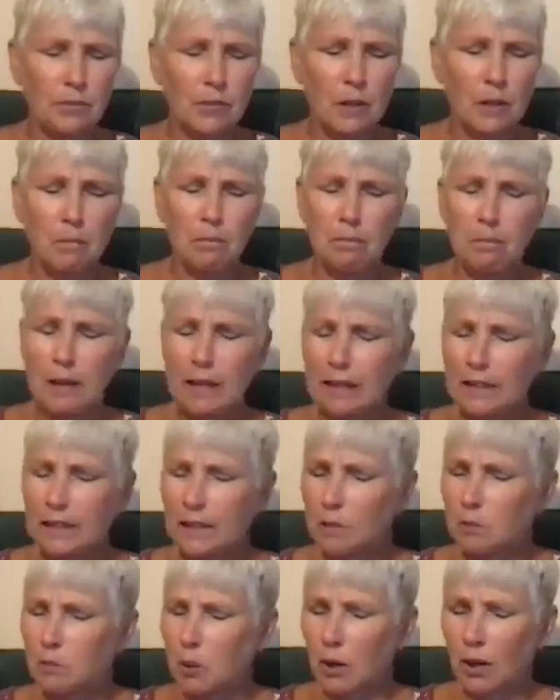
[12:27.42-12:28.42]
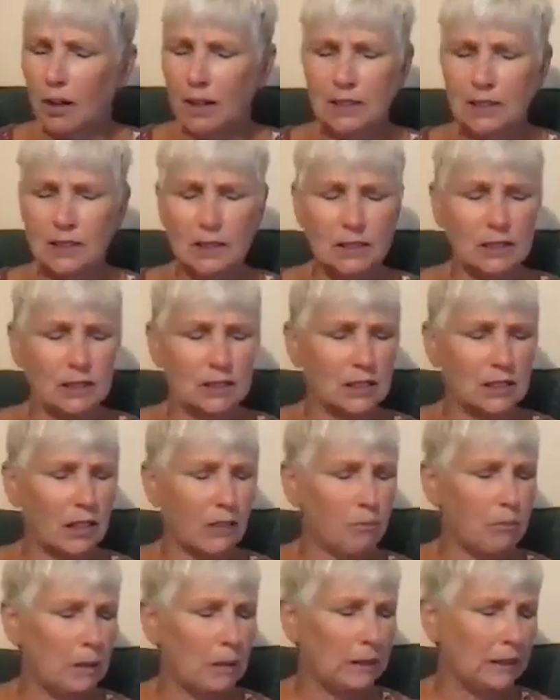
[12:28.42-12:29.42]
Many processes have
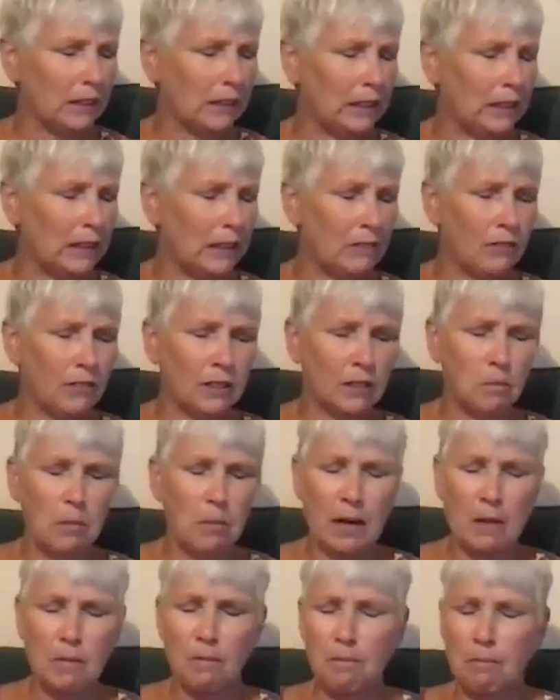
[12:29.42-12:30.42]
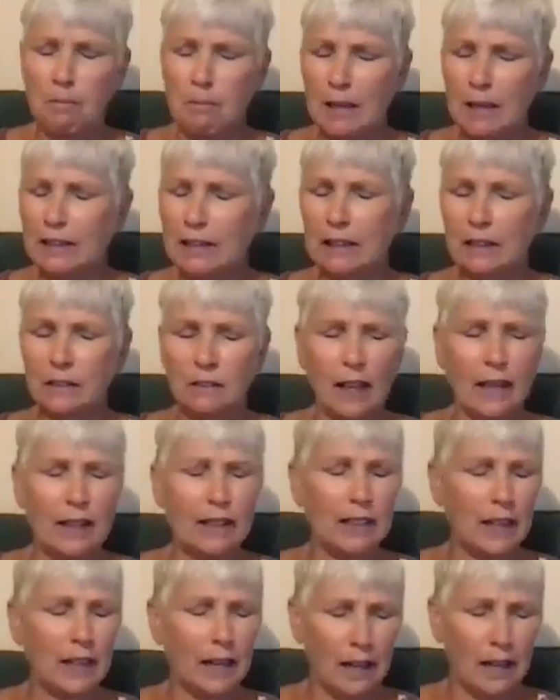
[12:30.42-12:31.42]
been given by many like
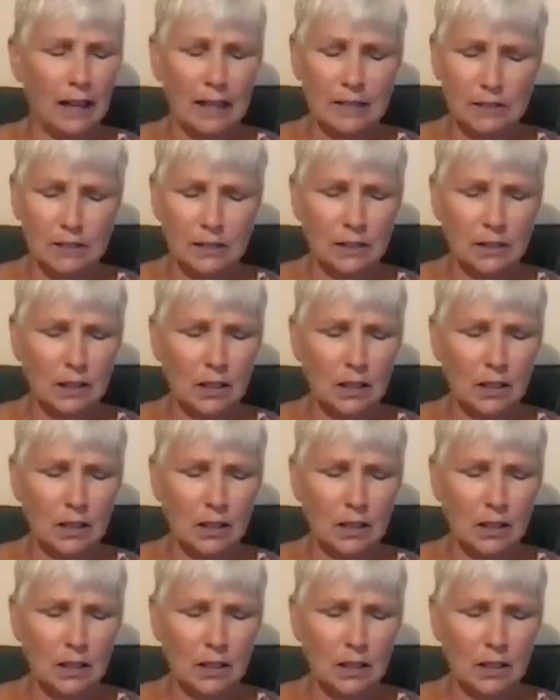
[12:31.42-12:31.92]
us.